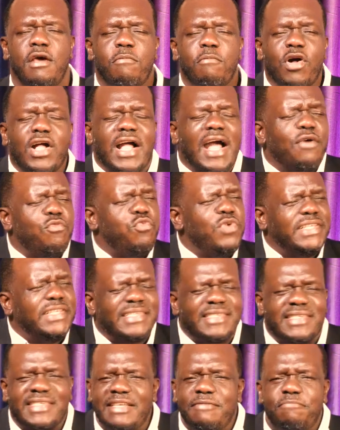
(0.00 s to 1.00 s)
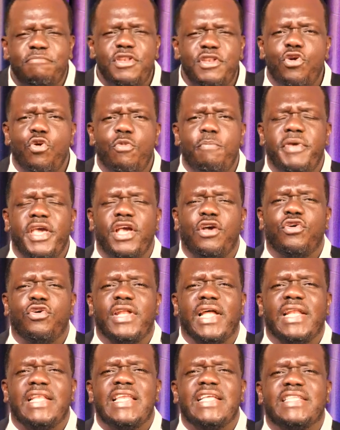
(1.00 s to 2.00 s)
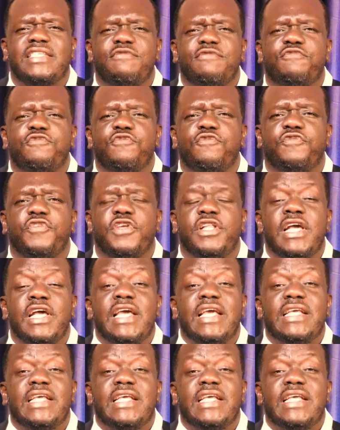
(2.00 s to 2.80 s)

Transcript: But can we simply obey God and let Him fulfill?